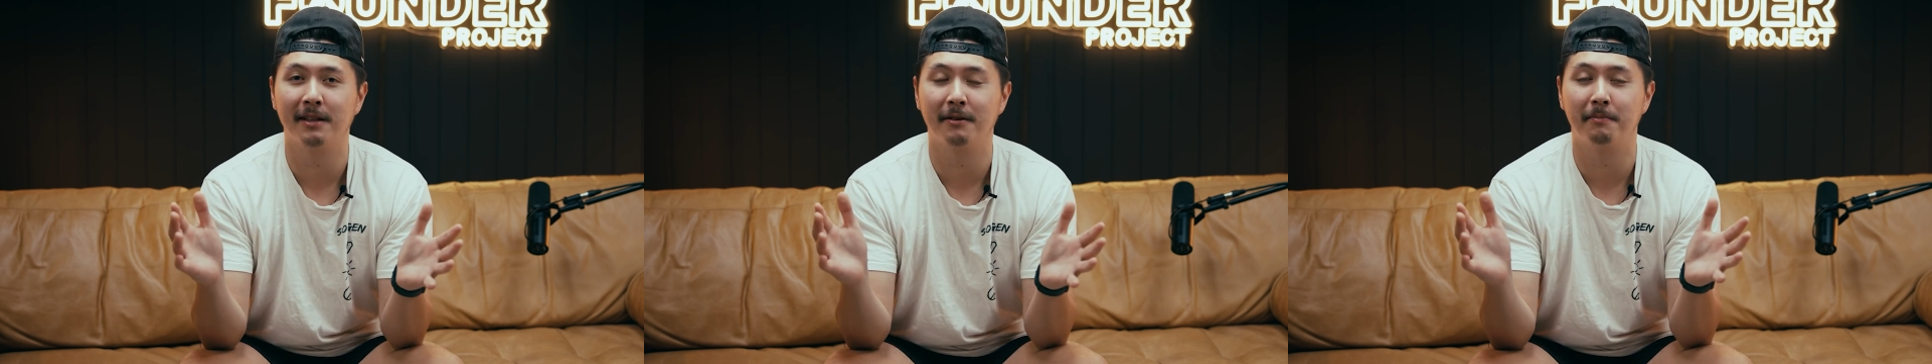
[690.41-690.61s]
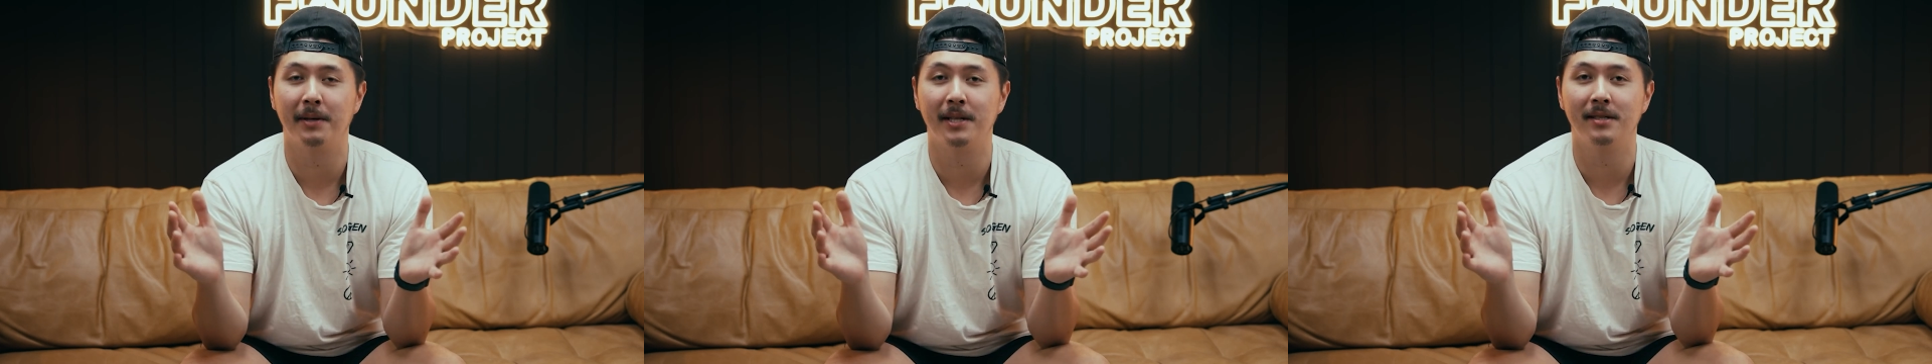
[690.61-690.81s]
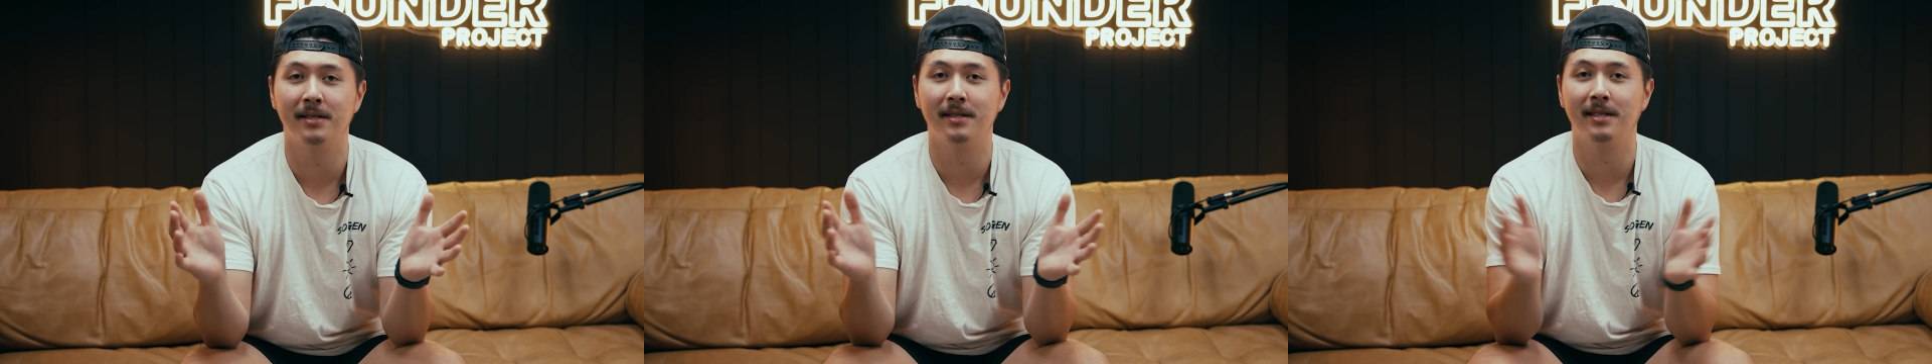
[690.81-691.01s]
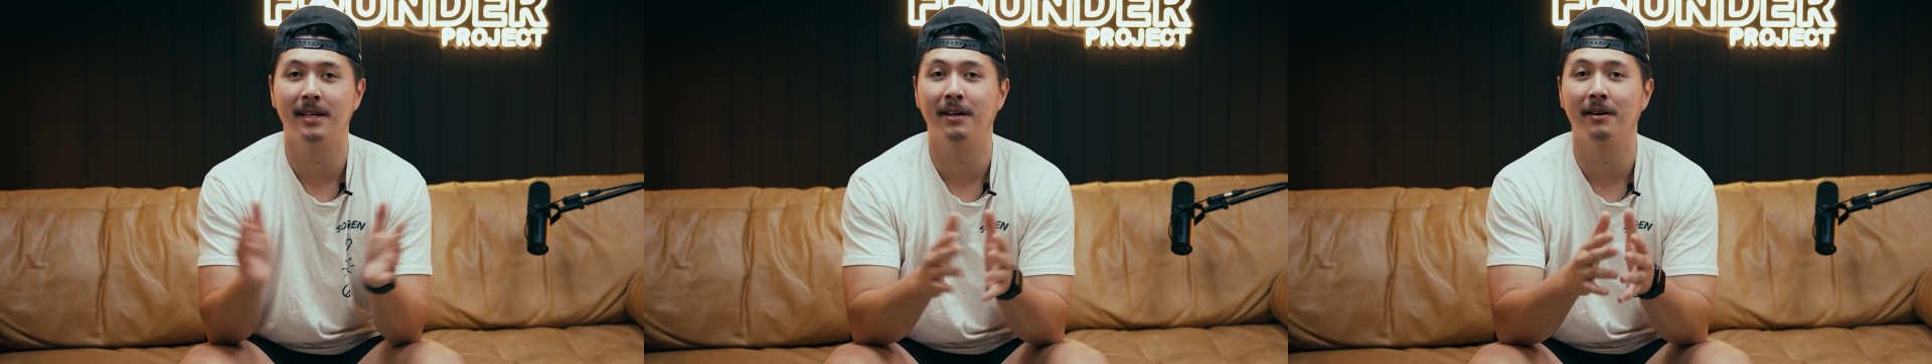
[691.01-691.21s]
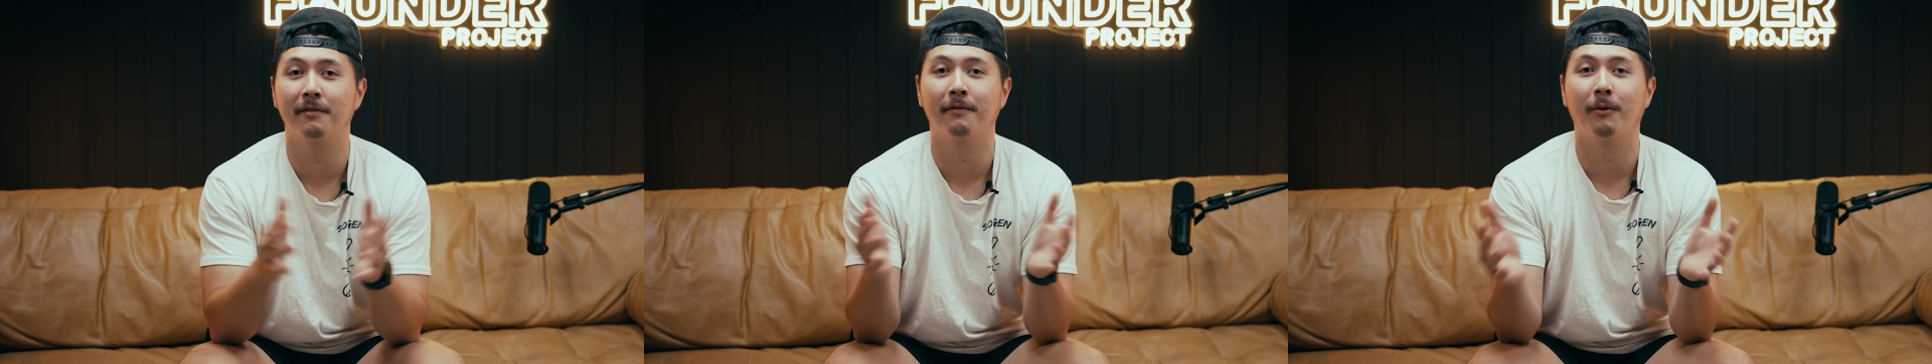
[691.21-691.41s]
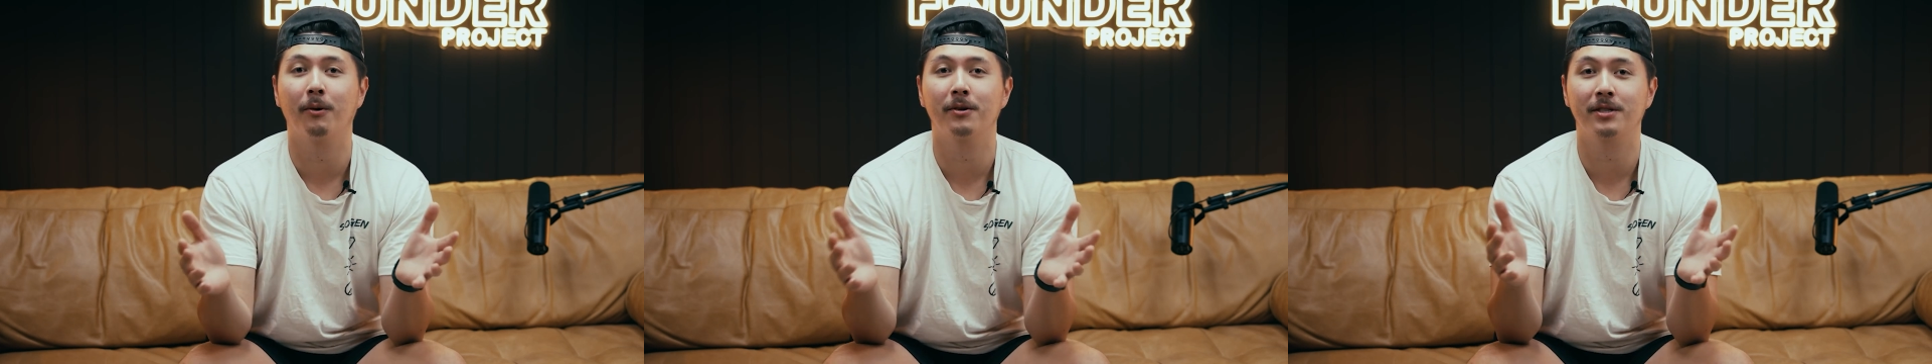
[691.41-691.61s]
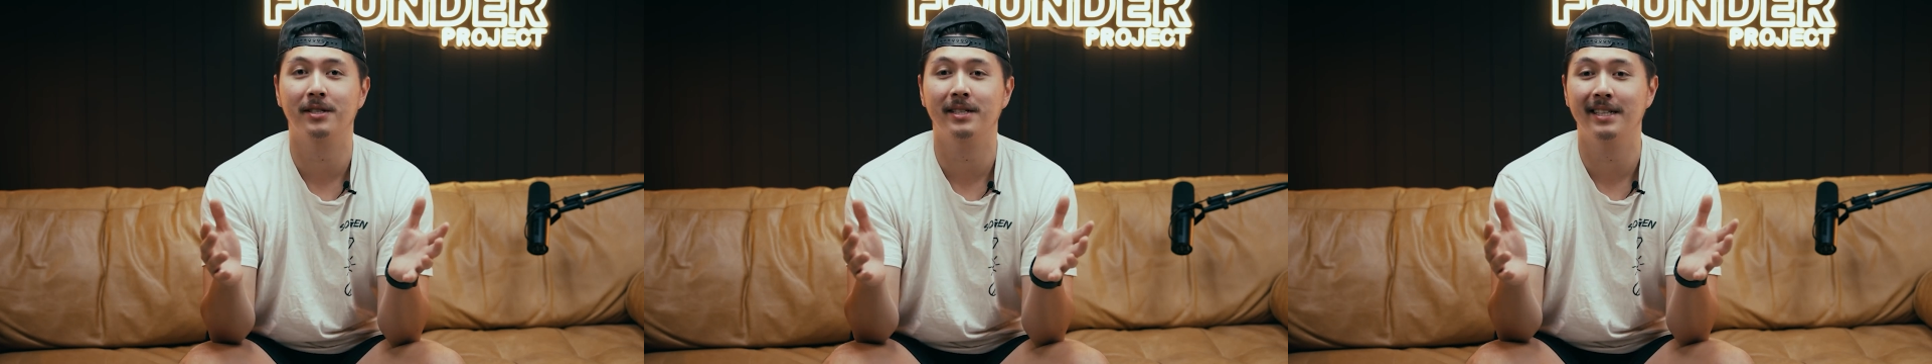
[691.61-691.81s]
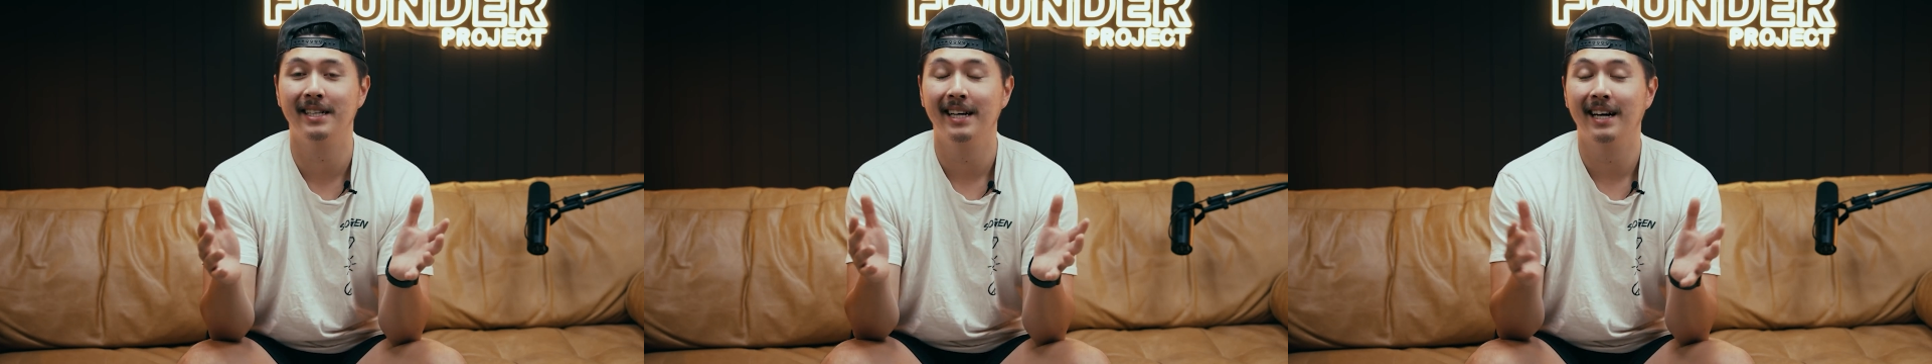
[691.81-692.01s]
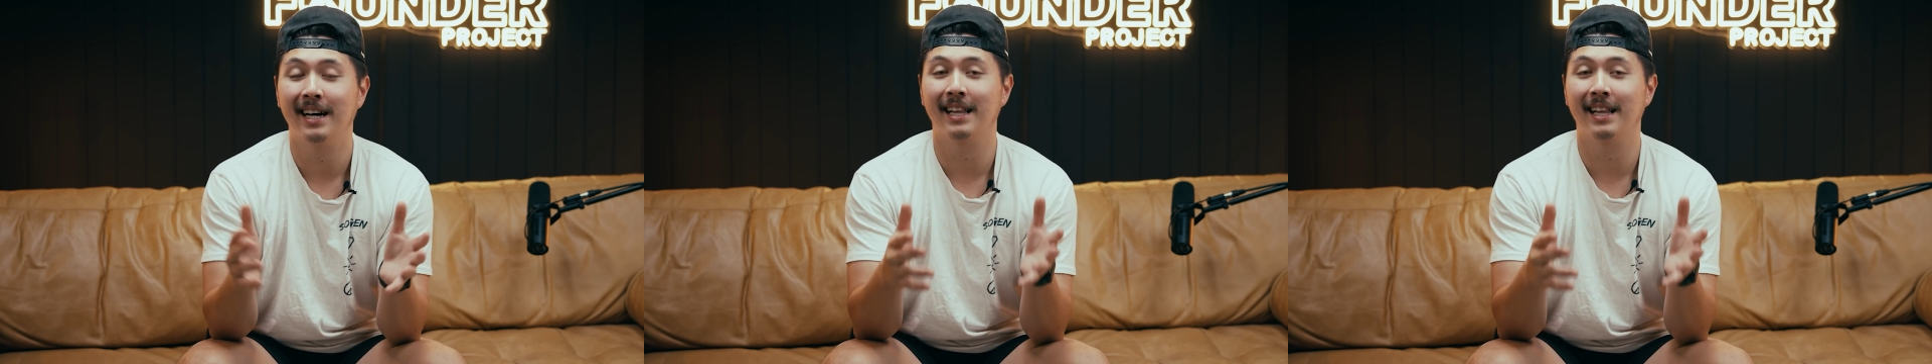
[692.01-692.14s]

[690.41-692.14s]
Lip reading: in their business, and unfortunately,